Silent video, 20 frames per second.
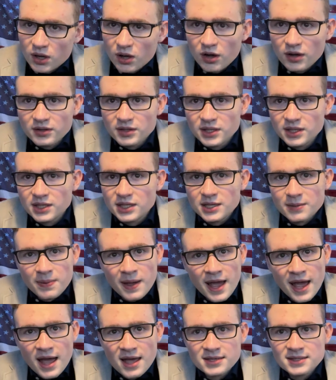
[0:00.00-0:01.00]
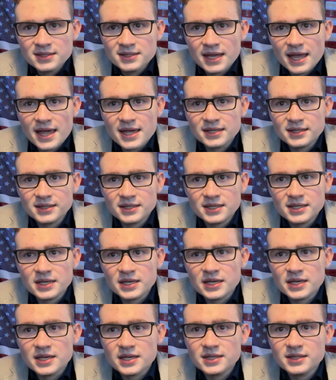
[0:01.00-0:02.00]
on the past
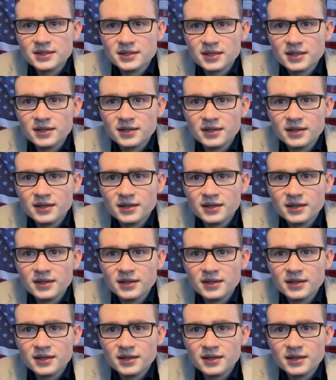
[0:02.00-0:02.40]
SEs,